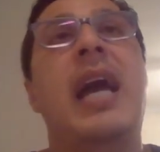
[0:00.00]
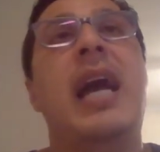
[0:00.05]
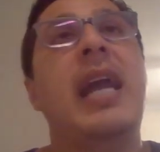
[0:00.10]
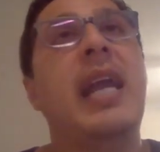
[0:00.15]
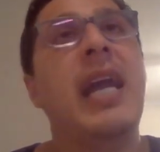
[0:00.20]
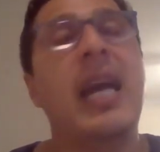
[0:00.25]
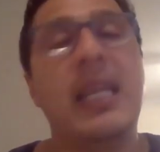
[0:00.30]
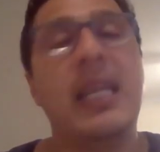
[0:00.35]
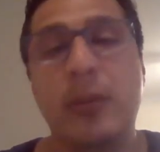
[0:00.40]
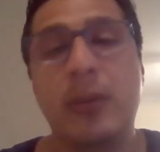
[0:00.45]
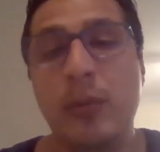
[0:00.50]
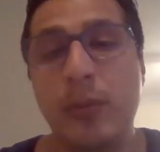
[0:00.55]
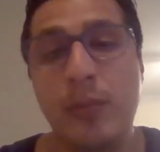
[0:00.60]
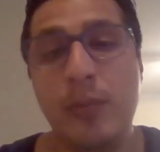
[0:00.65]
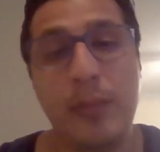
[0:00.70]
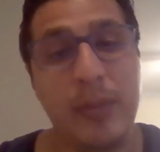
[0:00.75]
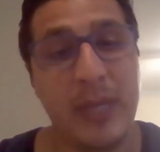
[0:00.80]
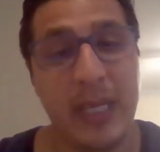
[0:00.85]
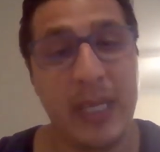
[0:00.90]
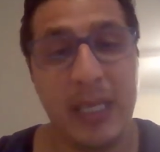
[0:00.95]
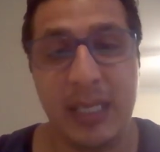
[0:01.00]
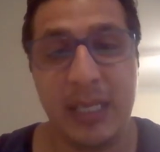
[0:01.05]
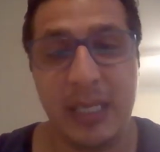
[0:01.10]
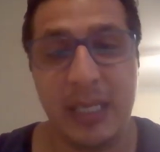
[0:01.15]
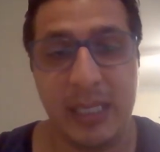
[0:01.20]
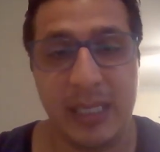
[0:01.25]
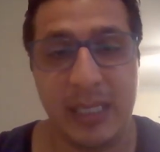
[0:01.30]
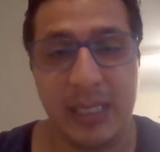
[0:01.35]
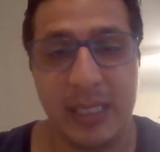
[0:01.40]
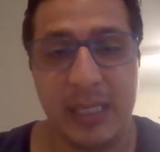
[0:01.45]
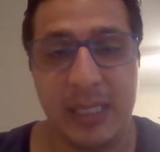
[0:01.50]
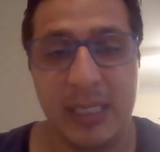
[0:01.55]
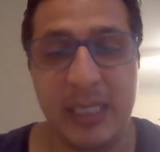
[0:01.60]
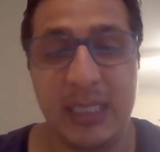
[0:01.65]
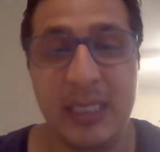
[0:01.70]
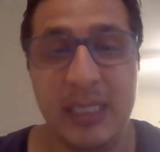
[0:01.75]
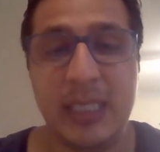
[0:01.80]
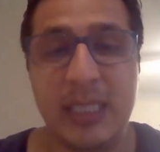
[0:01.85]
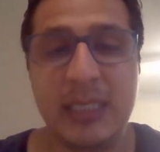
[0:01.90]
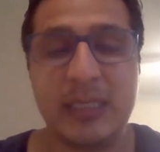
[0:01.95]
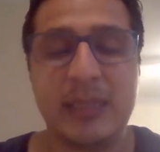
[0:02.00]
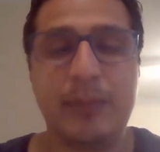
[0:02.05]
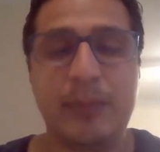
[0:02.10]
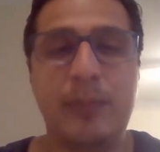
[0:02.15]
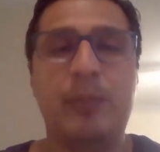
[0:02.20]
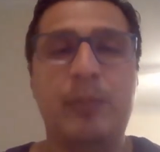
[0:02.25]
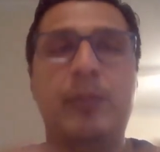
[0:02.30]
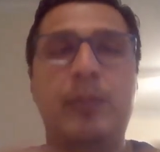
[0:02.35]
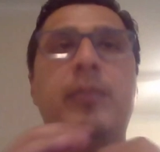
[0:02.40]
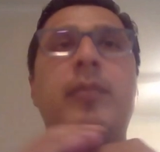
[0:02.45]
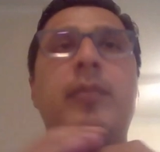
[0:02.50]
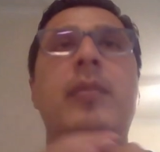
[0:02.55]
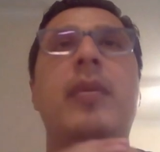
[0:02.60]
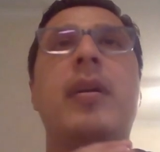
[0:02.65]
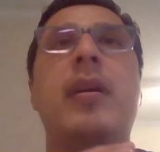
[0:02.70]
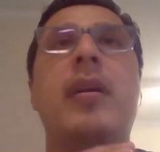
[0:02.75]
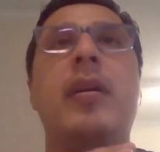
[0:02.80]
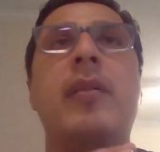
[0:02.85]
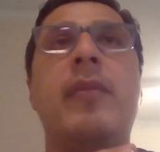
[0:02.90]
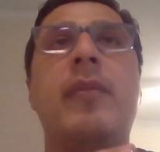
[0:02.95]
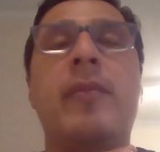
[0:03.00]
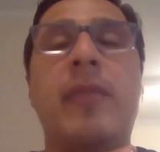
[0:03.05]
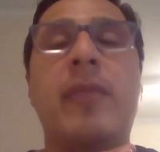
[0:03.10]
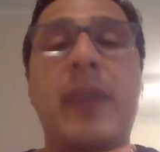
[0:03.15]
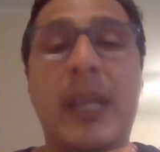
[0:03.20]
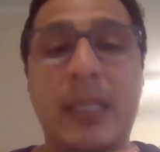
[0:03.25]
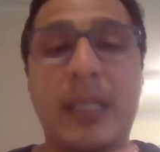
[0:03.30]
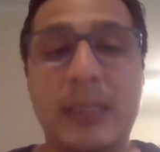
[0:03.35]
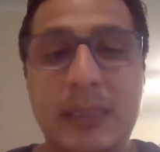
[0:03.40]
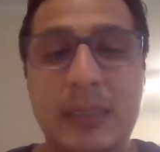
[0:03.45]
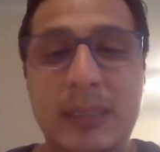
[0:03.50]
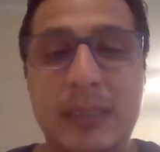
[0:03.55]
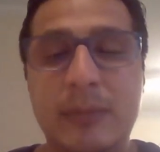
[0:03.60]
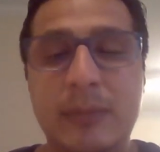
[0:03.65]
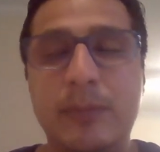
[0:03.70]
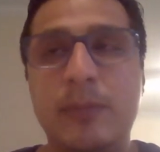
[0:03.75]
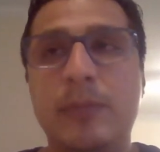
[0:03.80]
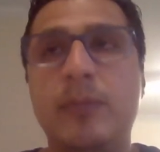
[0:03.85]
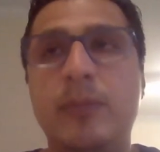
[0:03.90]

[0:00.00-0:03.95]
I had too many English friends.